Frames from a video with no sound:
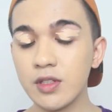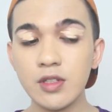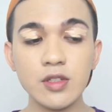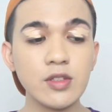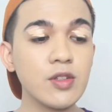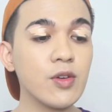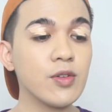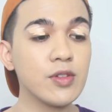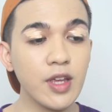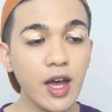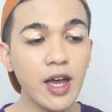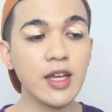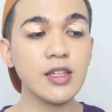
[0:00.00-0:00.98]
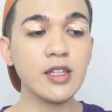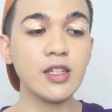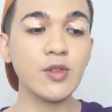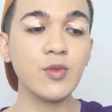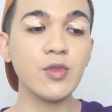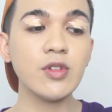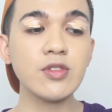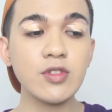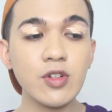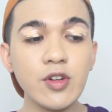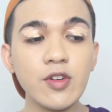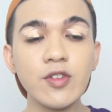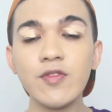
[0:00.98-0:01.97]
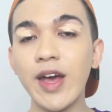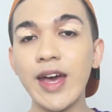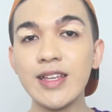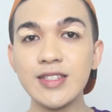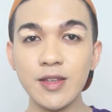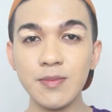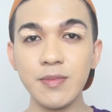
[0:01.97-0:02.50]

so that it will serve as a